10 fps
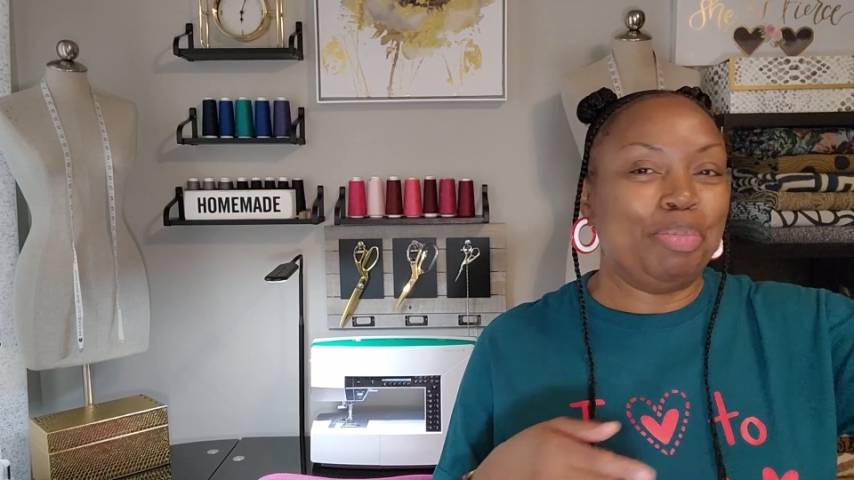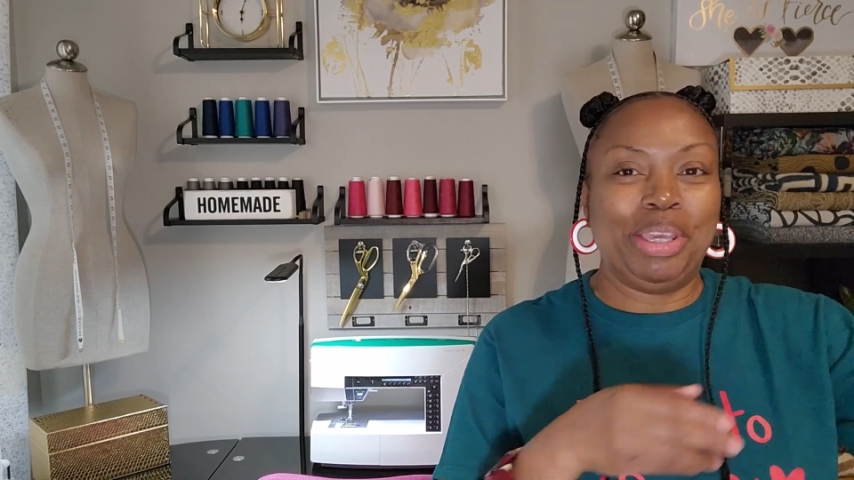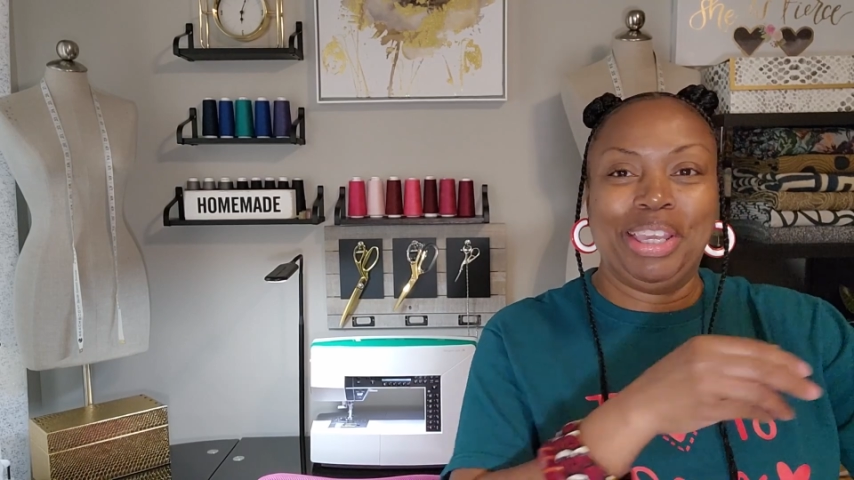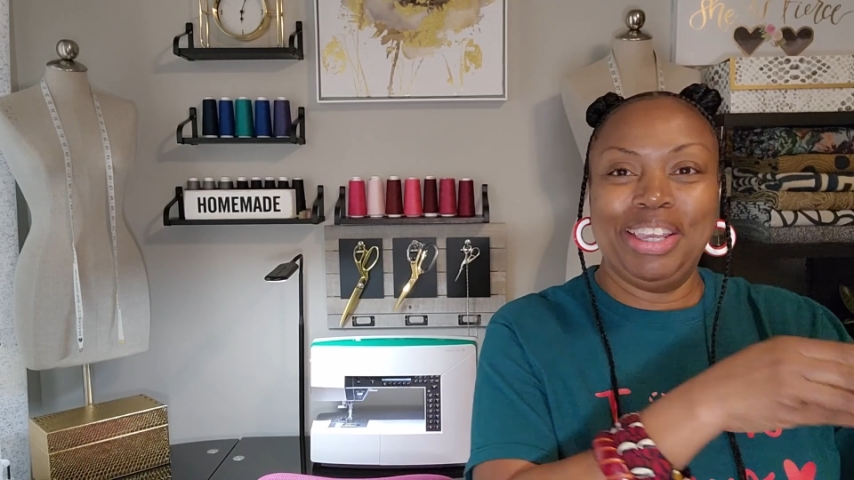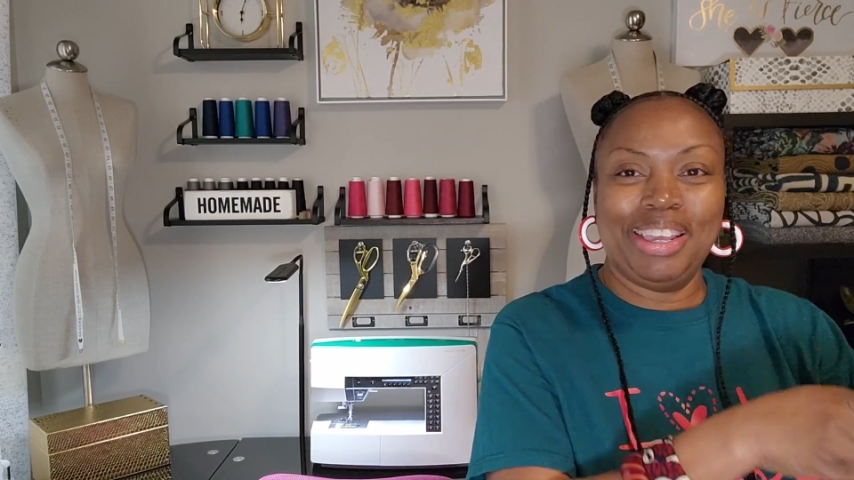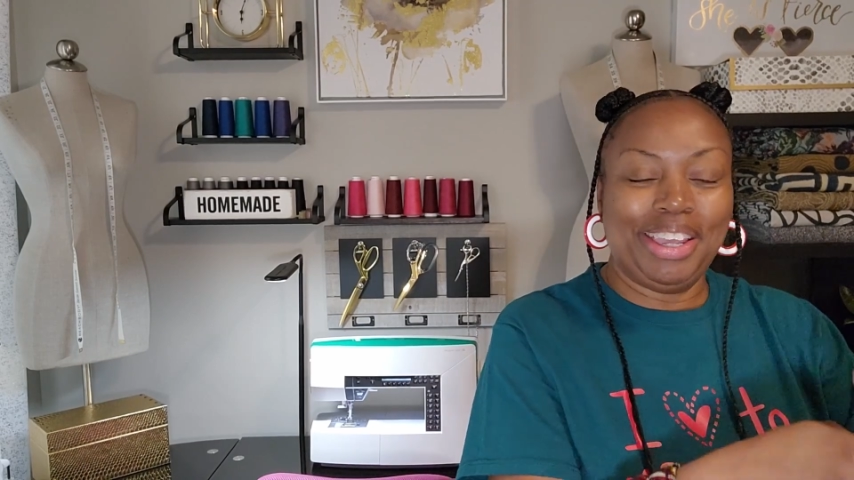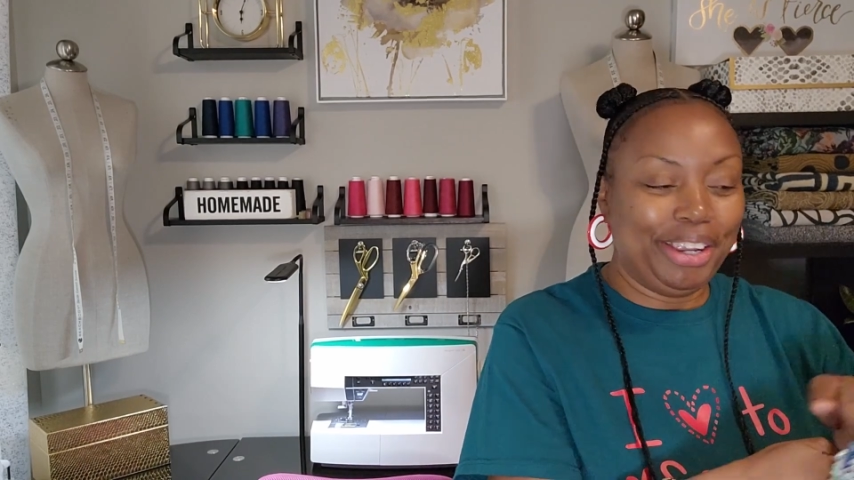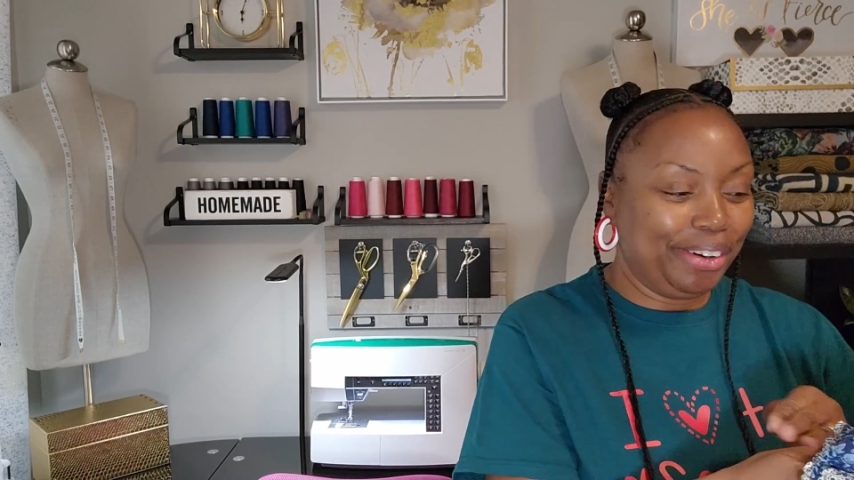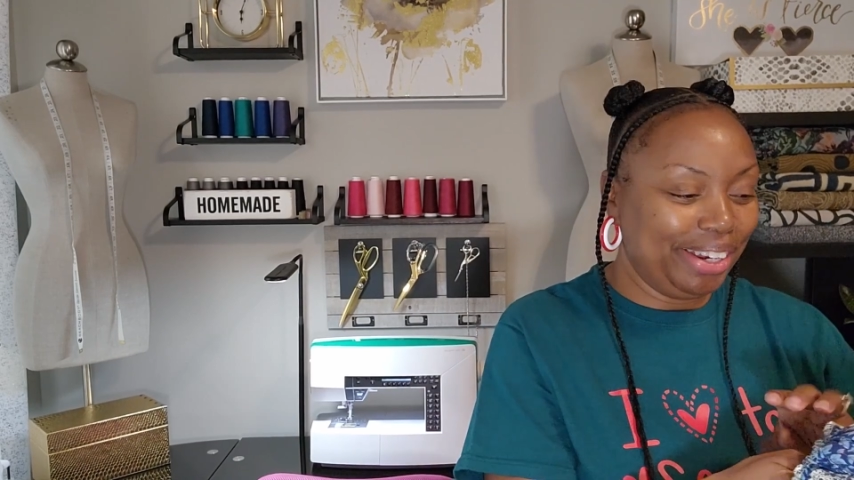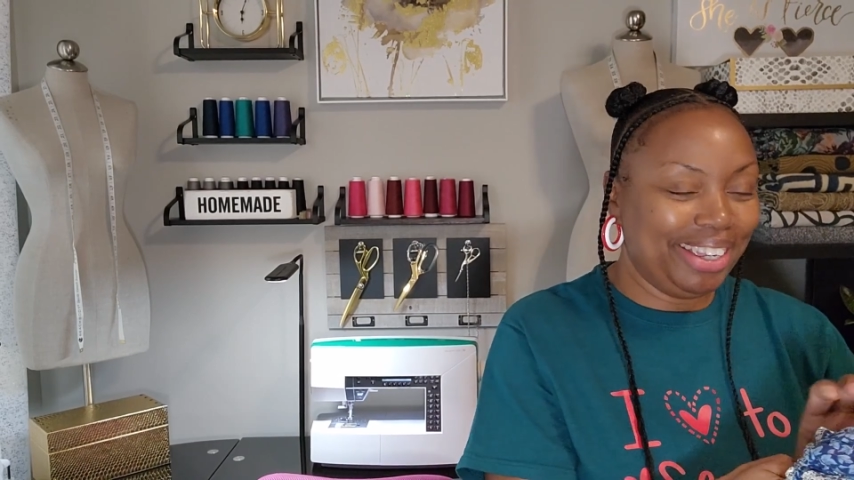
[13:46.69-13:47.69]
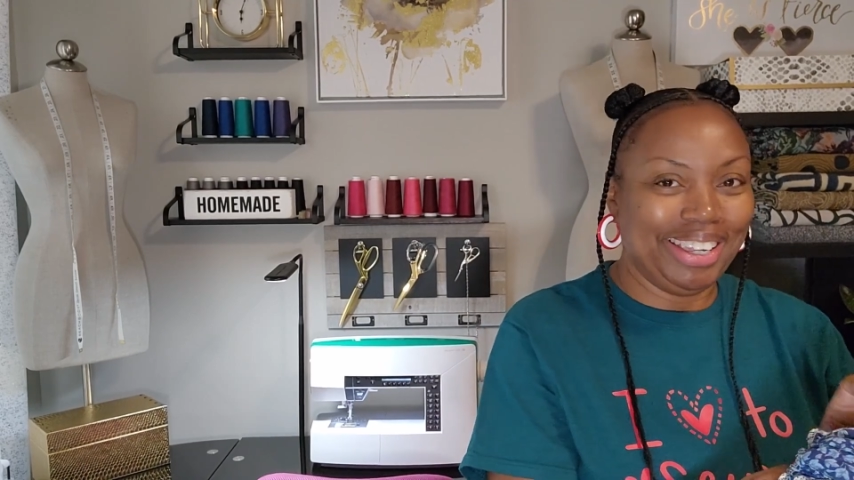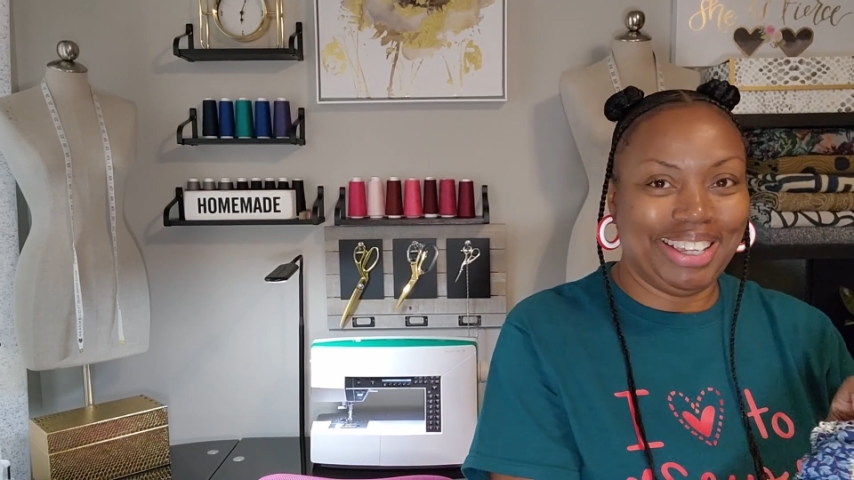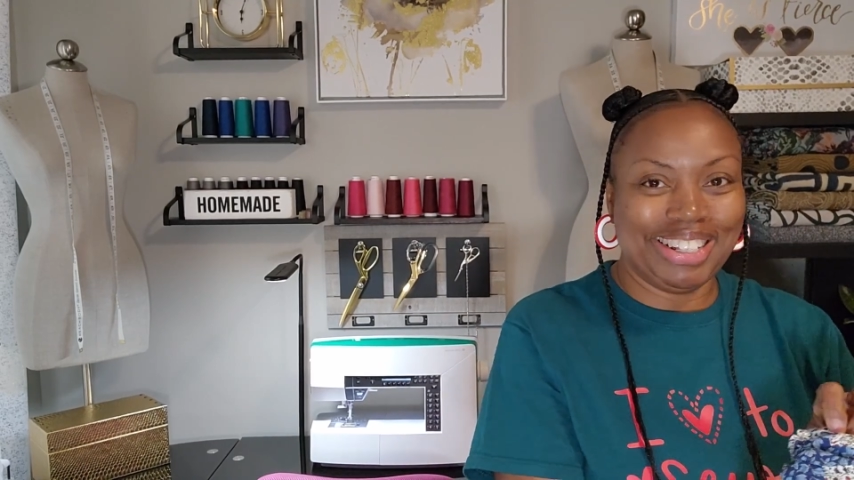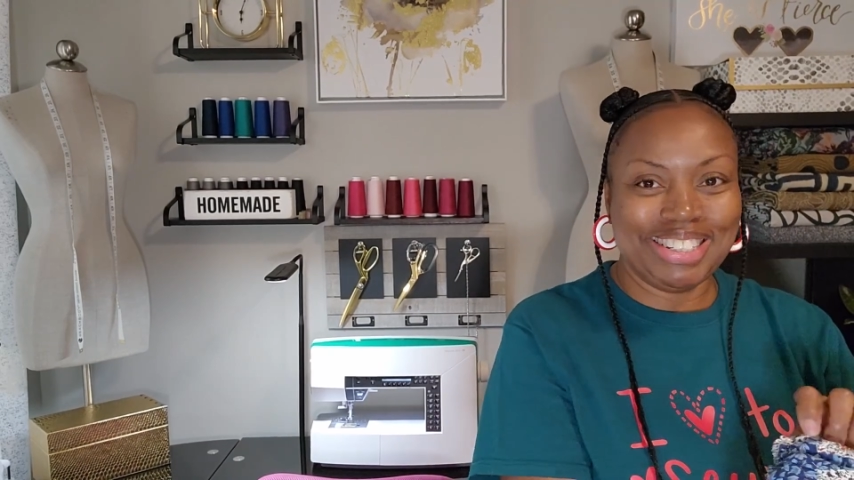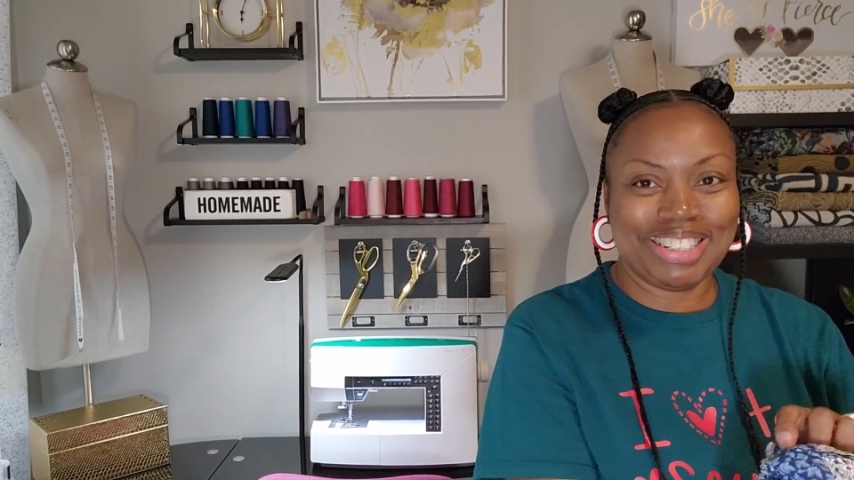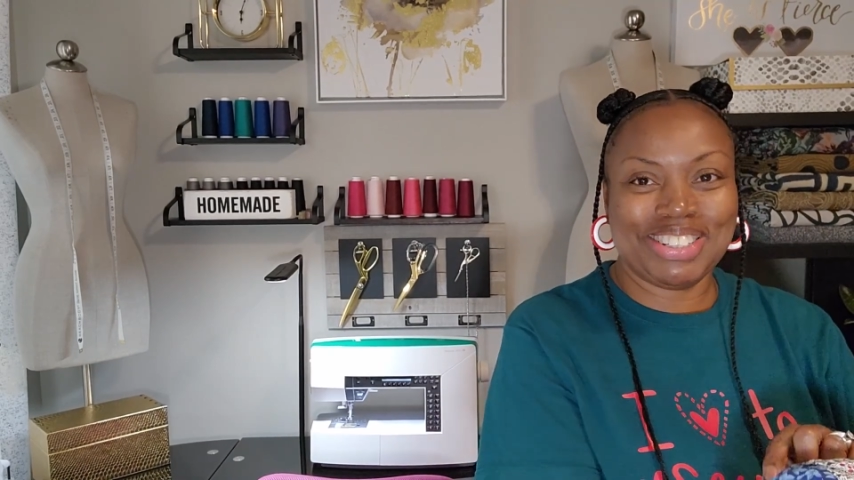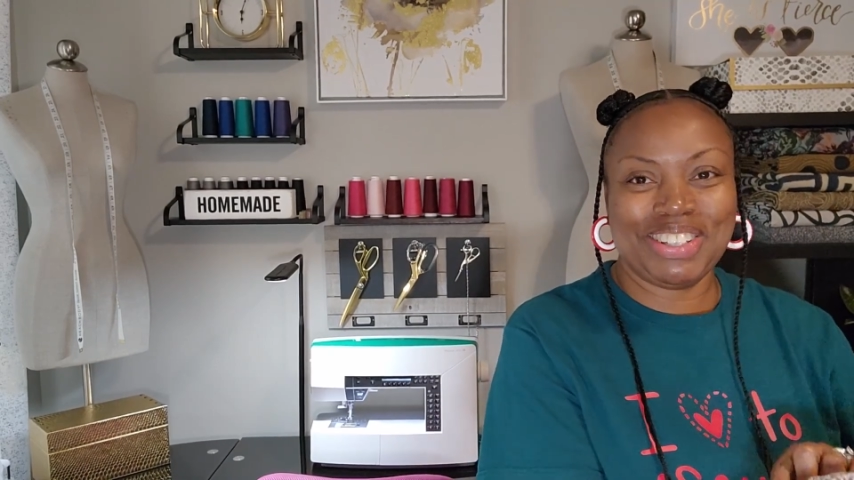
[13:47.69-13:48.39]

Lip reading: peek, here is